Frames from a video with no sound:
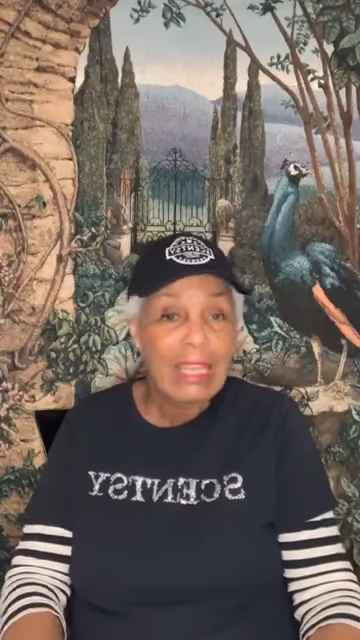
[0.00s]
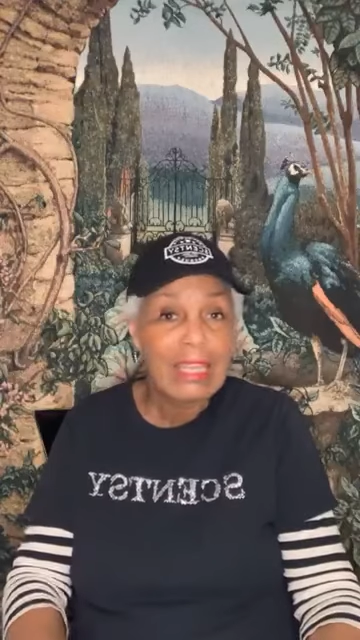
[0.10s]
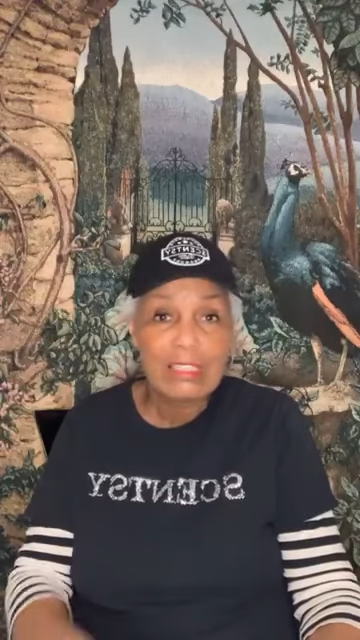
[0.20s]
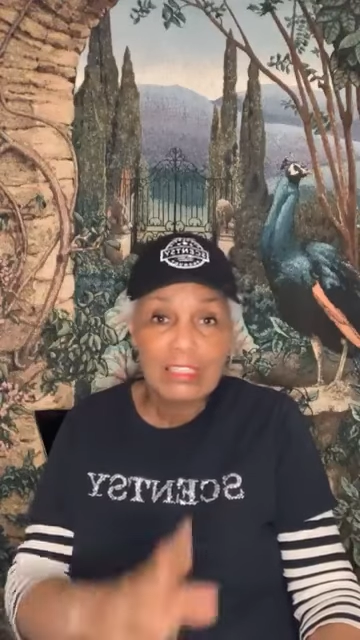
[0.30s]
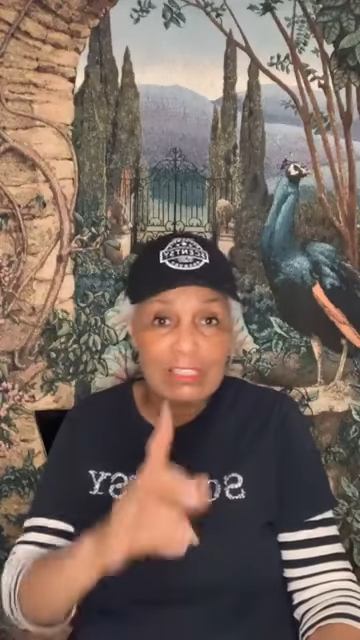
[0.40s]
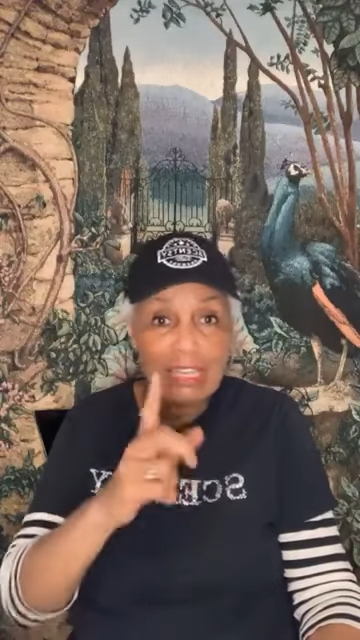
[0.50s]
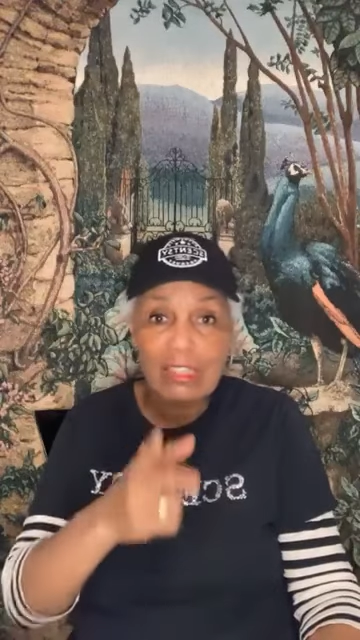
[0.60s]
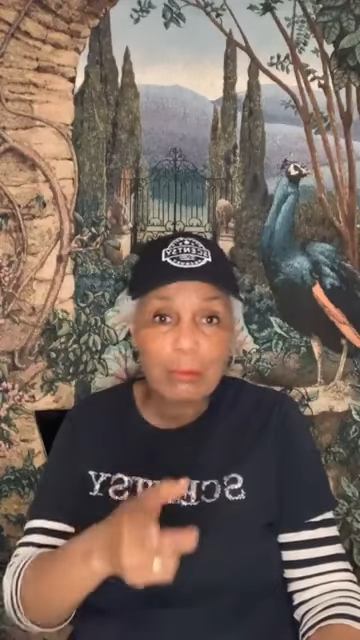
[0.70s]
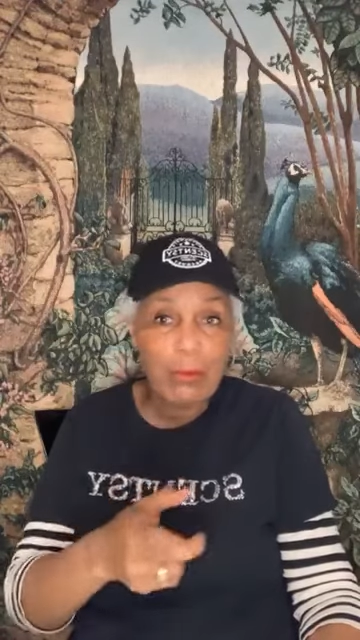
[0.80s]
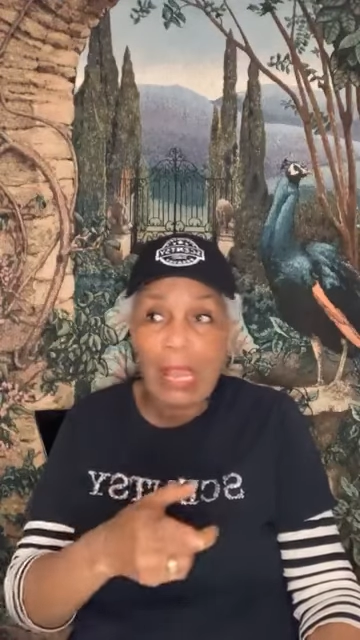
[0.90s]
And just
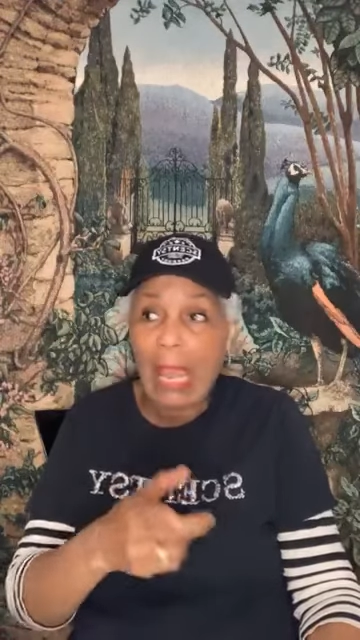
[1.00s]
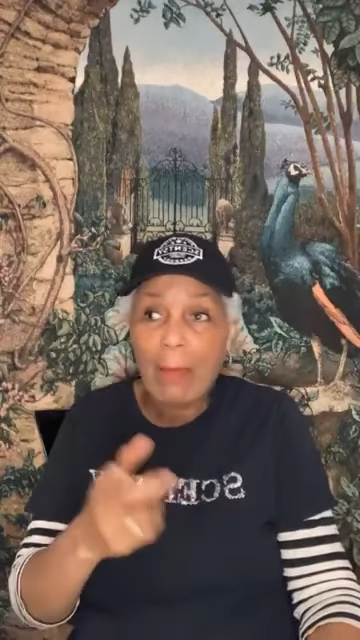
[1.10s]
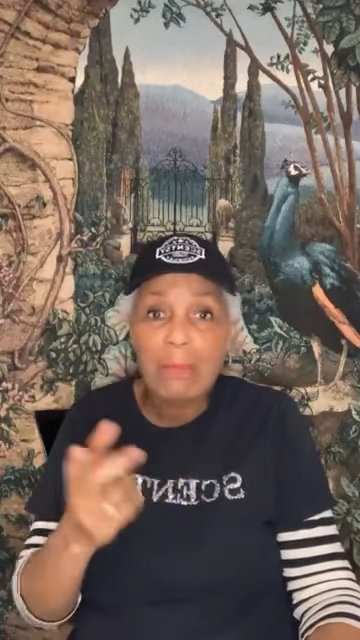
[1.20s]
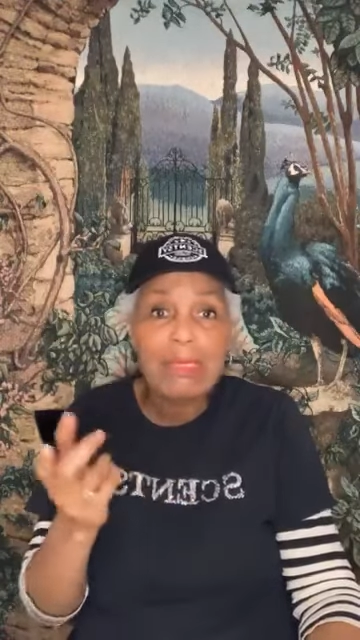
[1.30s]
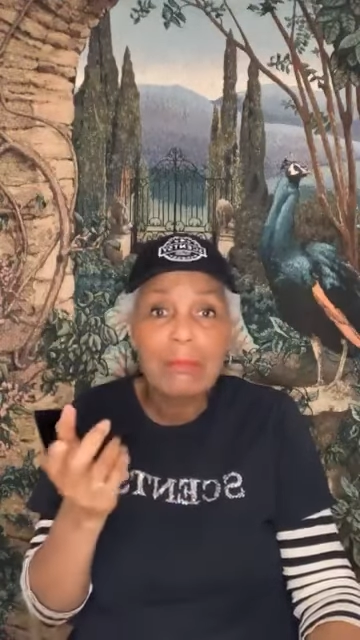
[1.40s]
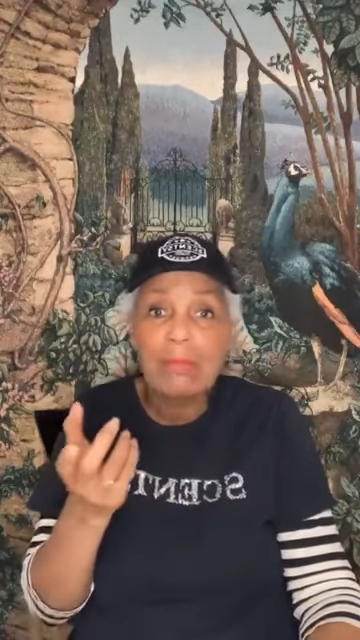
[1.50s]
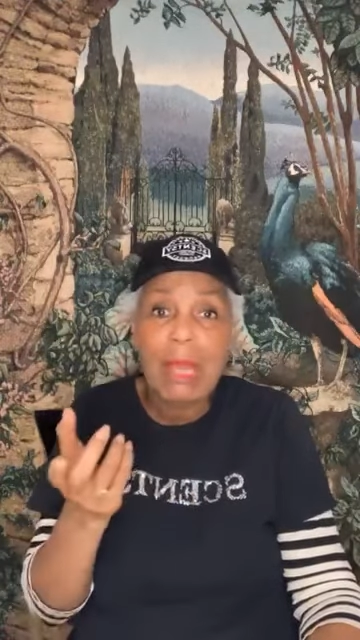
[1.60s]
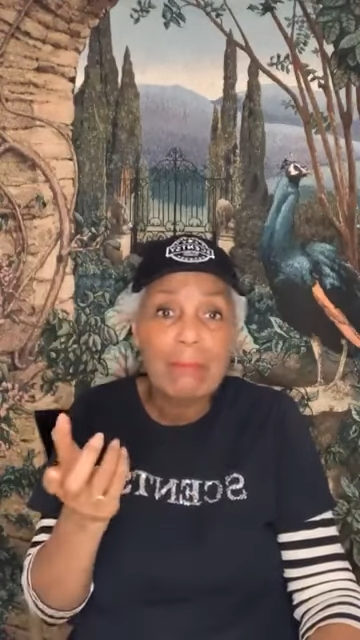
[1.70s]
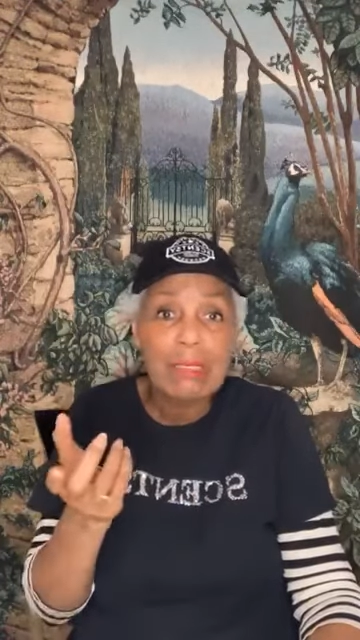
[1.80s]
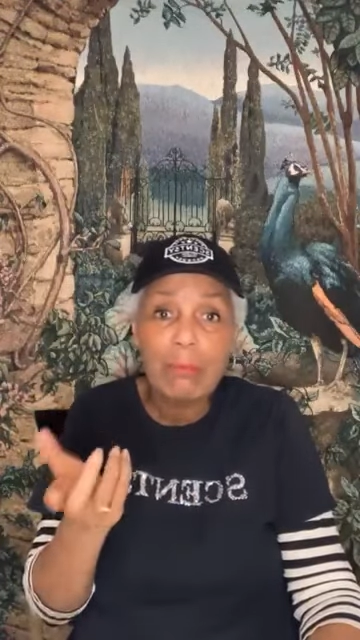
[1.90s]
like Tupperware, how
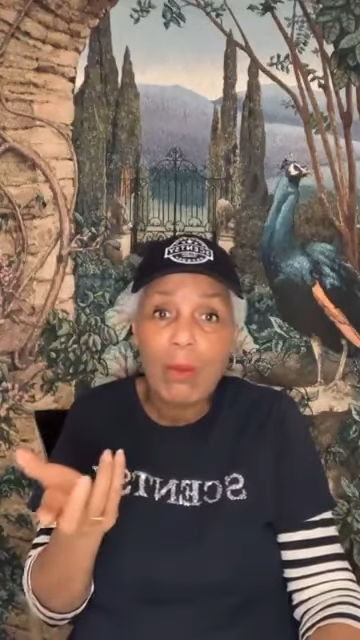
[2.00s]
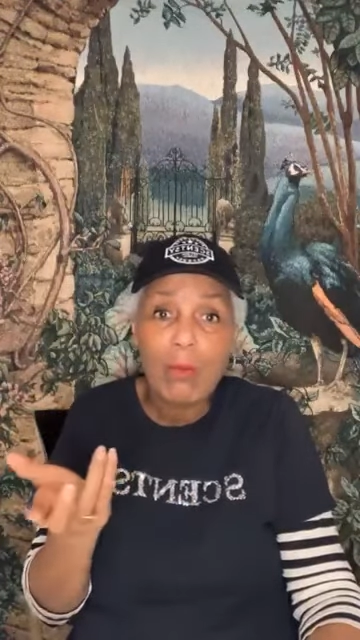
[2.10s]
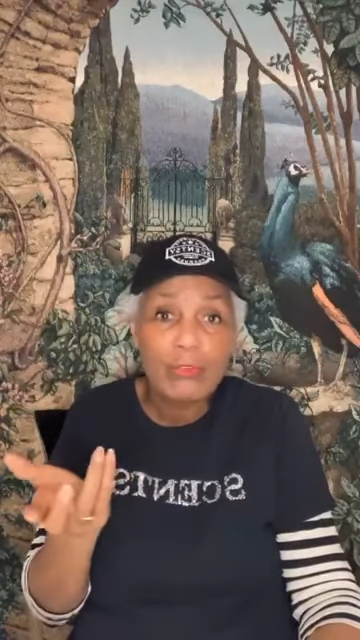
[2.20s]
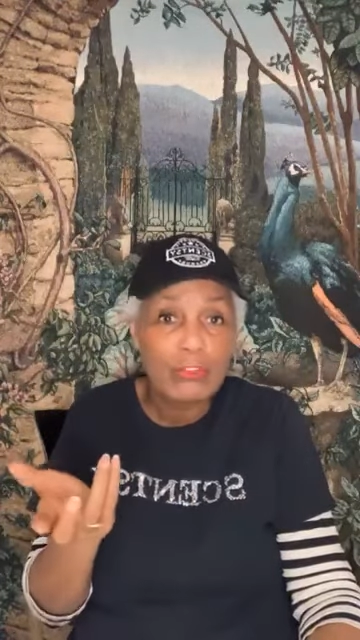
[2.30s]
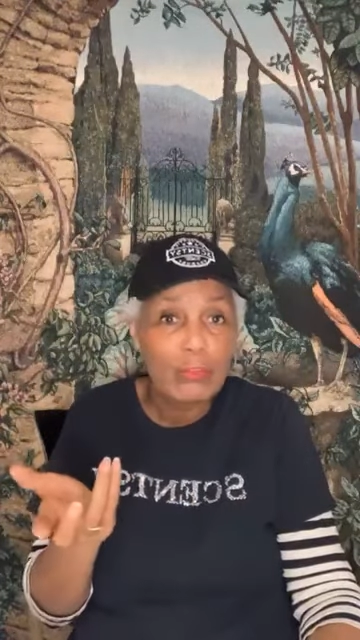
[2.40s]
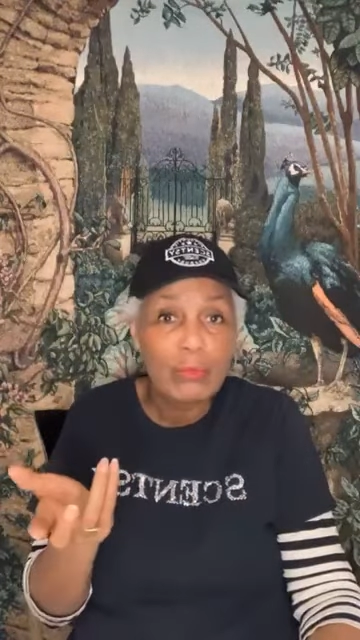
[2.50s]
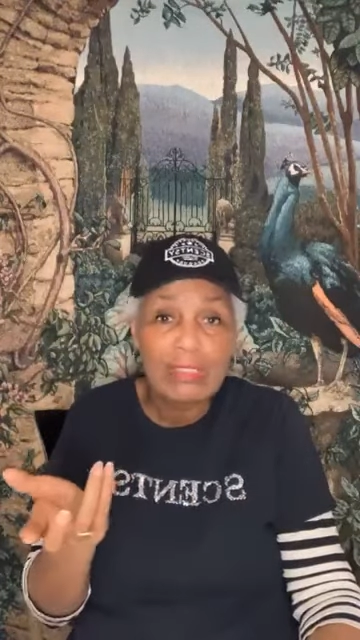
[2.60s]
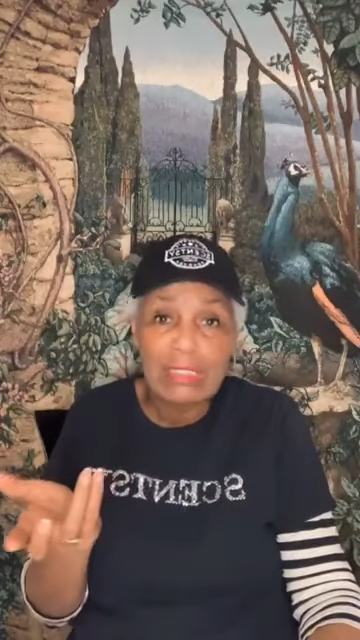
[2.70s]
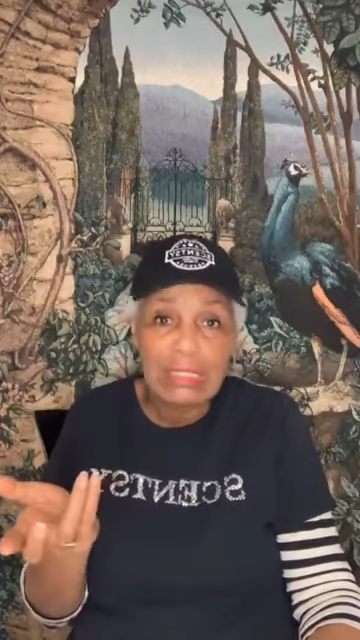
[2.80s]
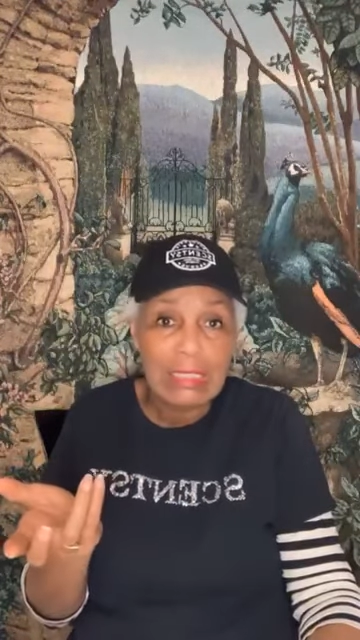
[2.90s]
many bowls do you
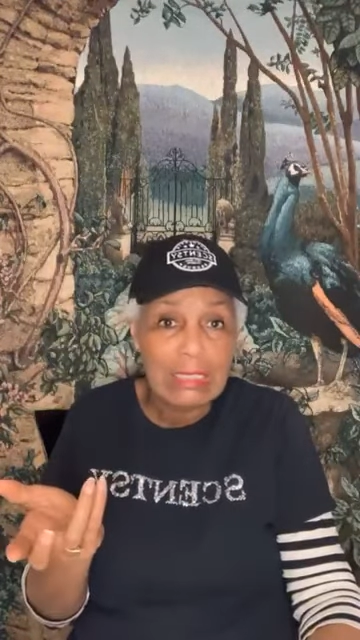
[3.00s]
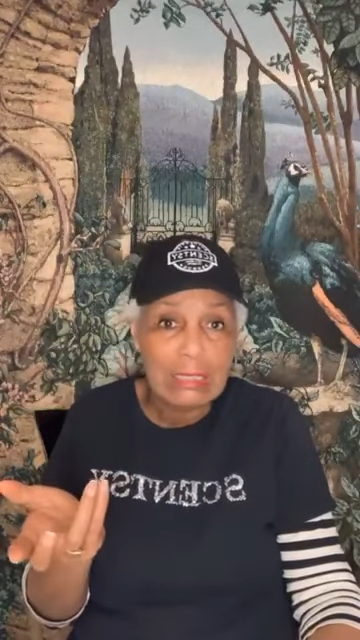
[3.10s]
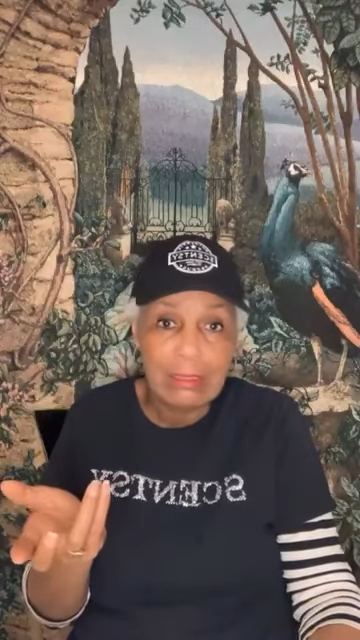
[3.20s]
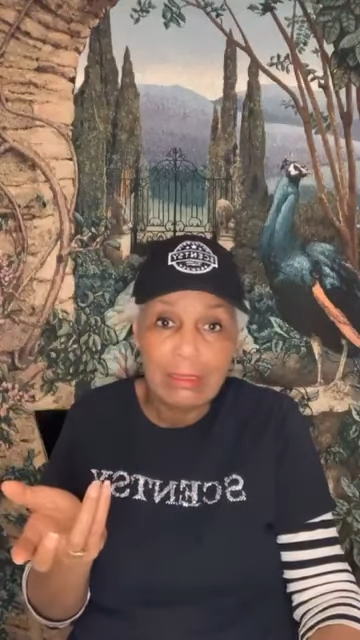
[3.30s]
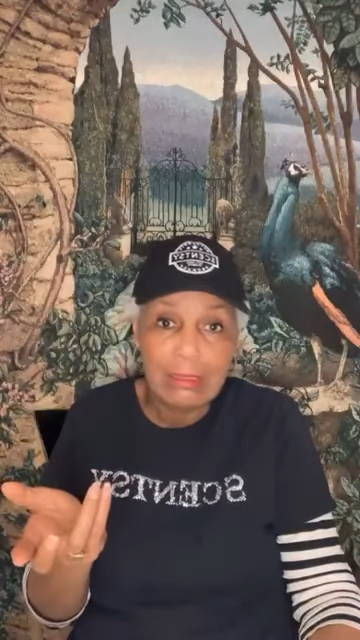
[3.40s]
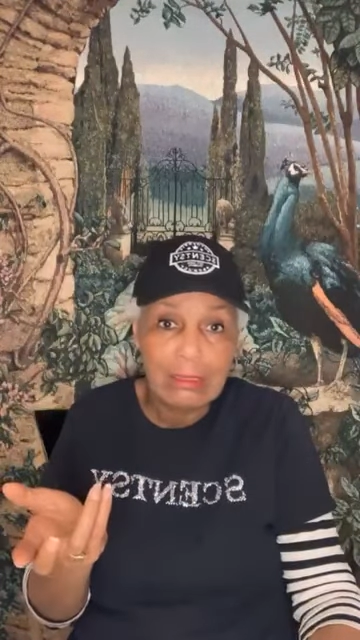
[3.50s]
really need?